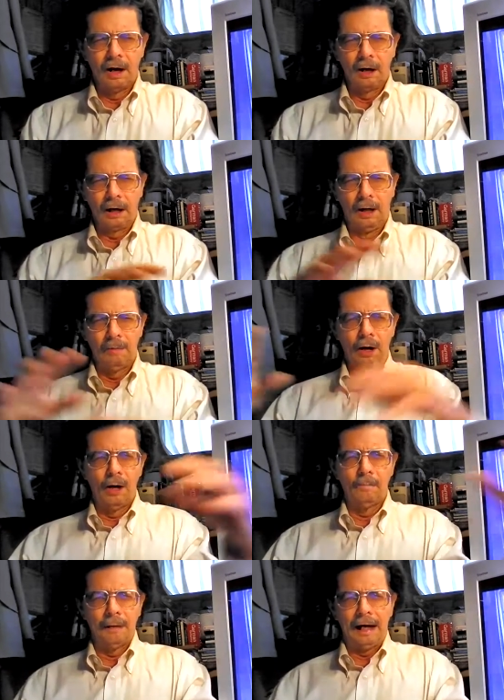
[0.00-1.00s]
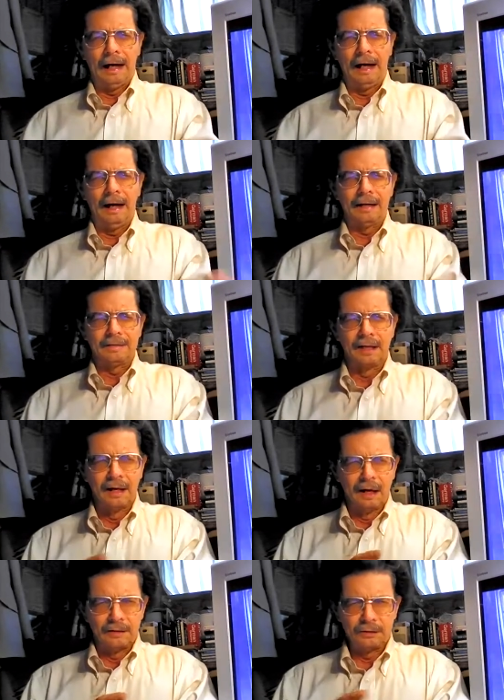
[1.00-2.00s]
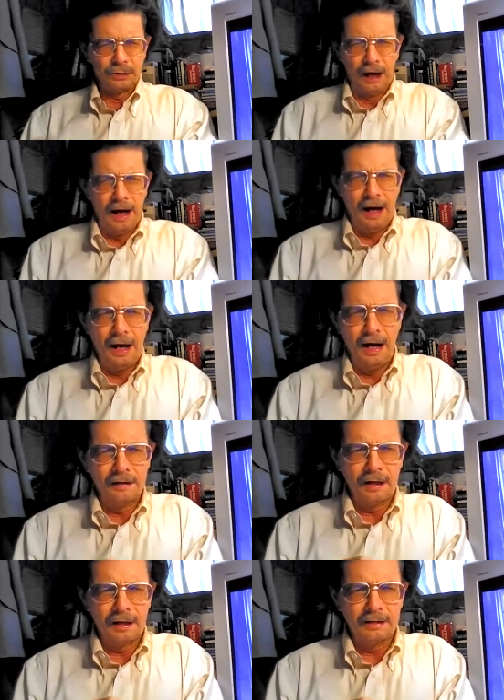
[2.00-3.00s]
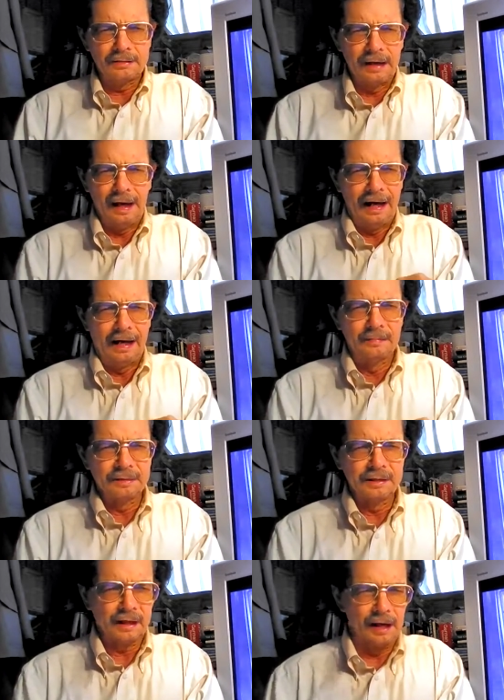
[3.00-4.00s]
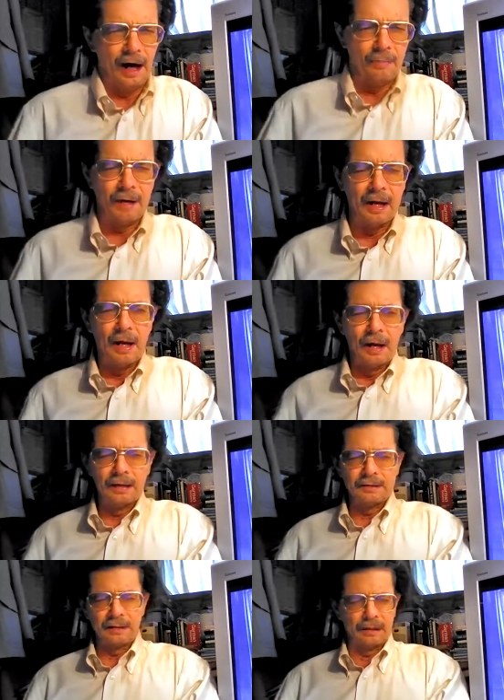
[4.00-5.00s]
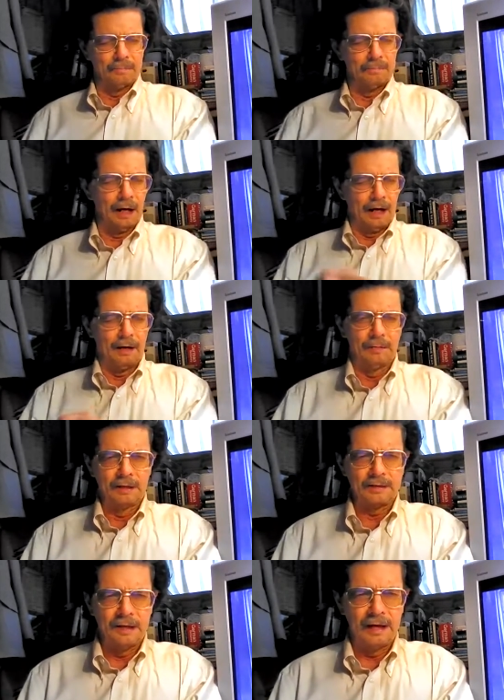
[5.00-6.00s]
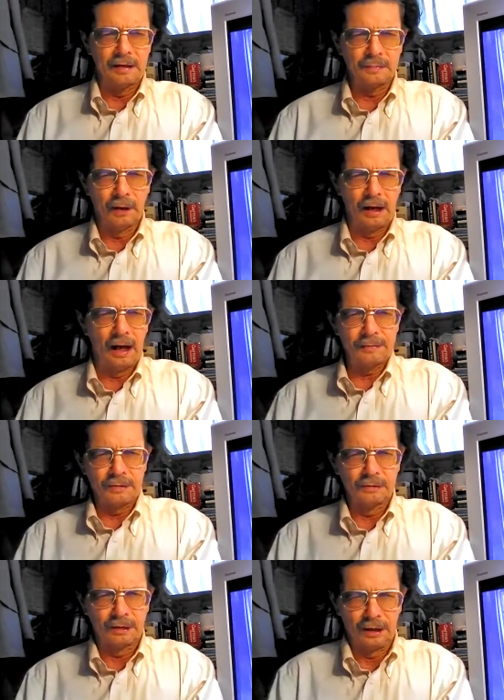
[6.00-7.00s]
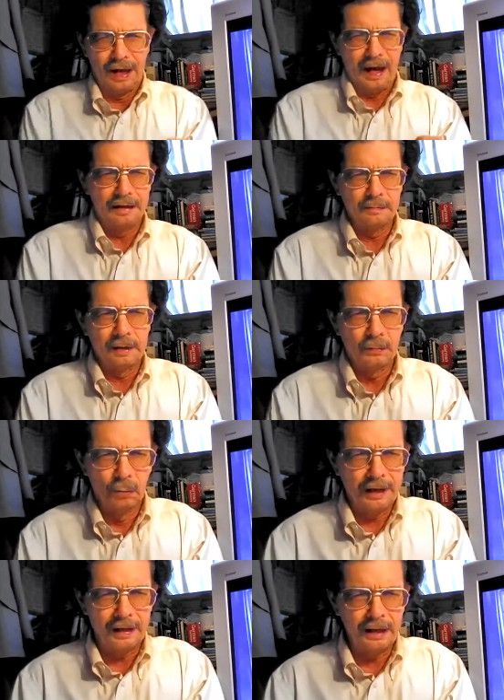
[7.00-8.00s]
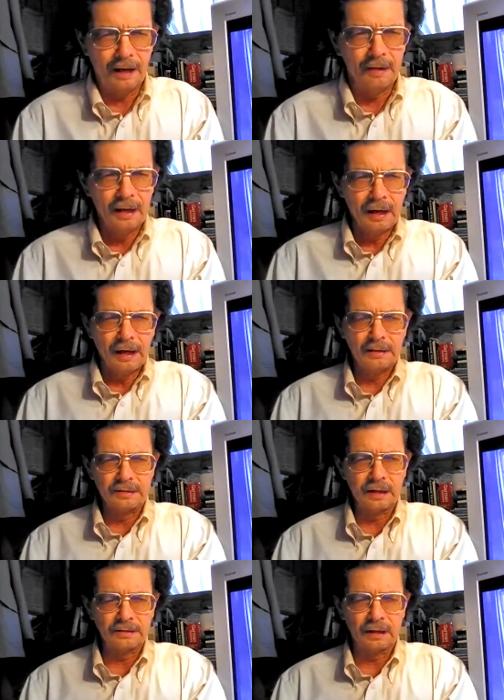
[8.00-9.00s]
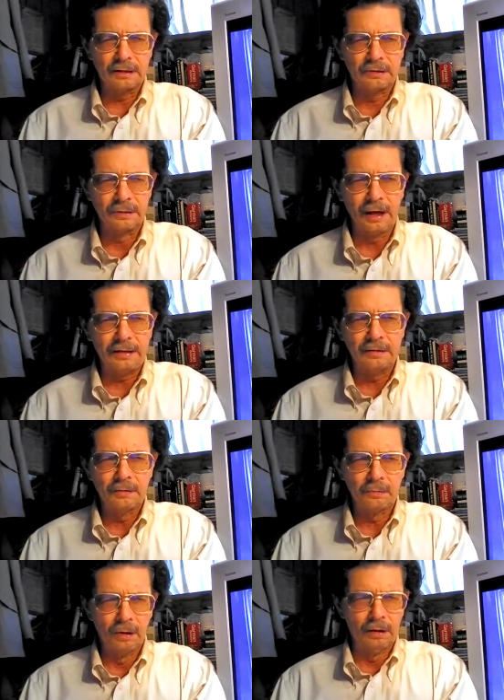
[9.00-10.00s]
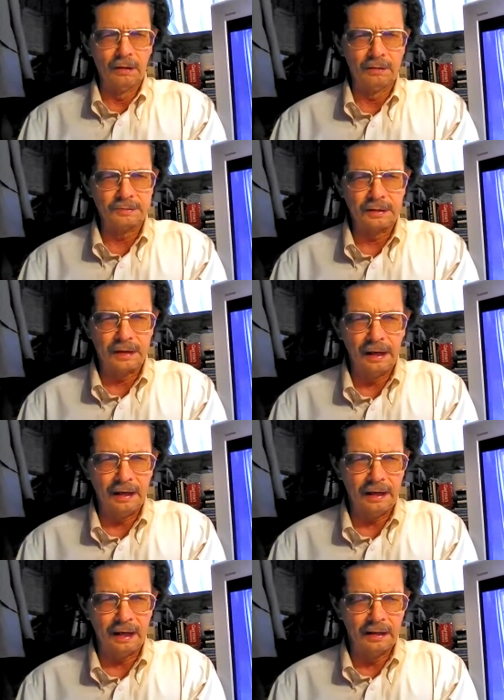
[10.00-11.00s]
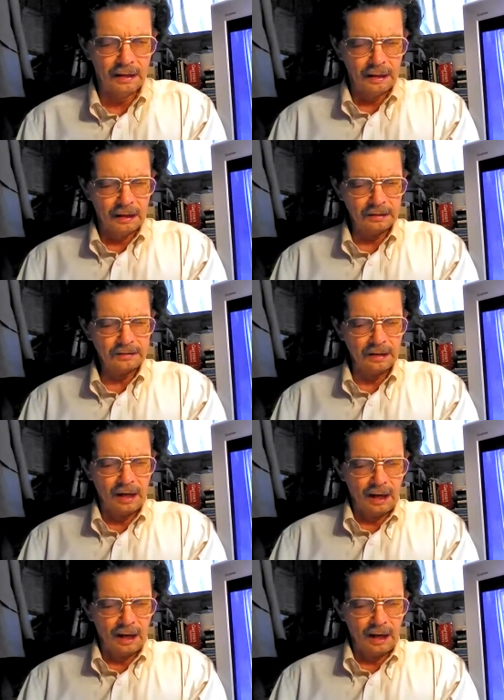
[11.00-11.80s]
come on by and share the good times and the coffee. It's such a marvelous day this morning. I'm so glad to be waking up in such a great world today. And